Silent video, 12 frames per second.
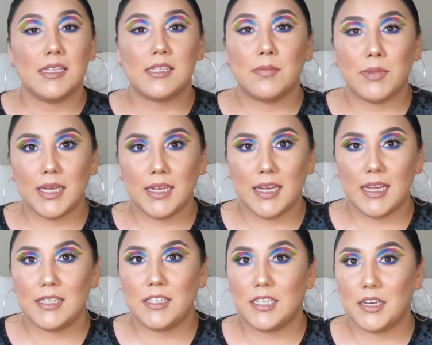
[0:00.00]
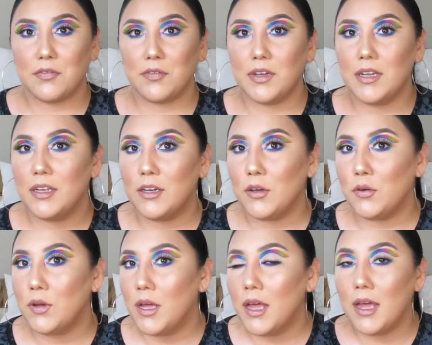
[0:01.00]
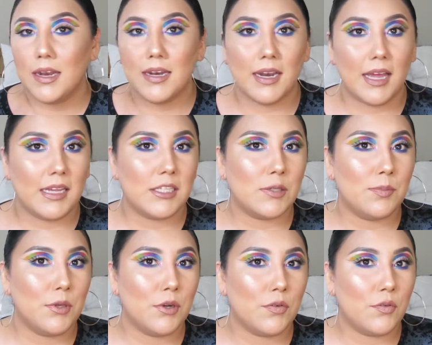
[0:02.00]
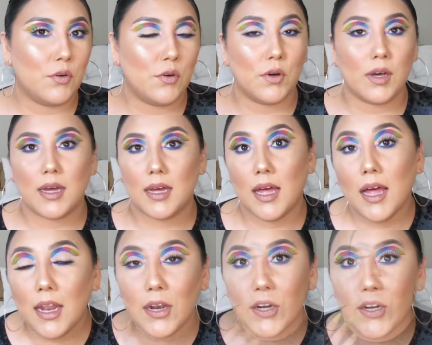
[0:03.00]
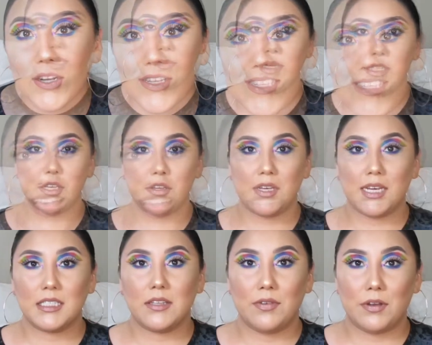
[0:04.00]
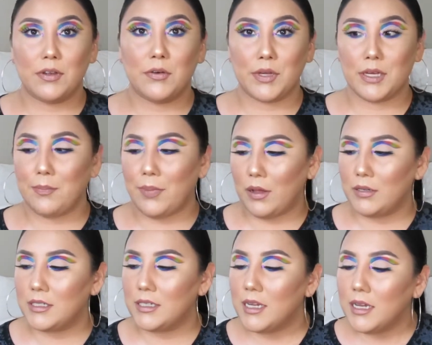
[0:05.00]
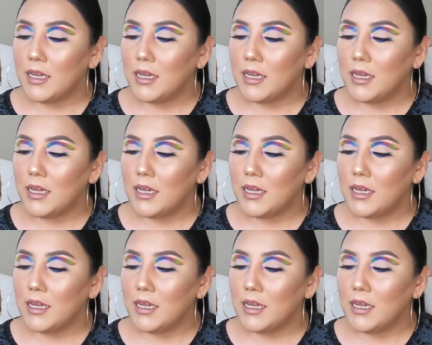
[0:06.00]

Something different, you know, nice, beautiful colors. Let me tell you guys very quick about